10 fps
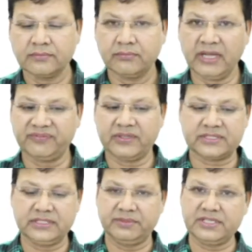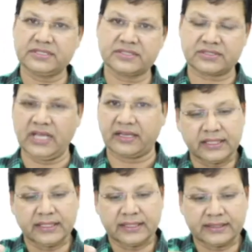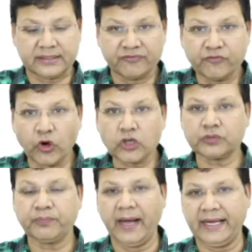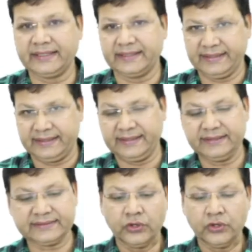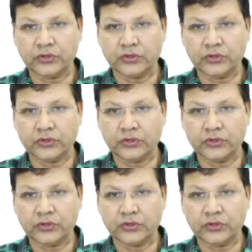My first name is Sarah. The fourth point is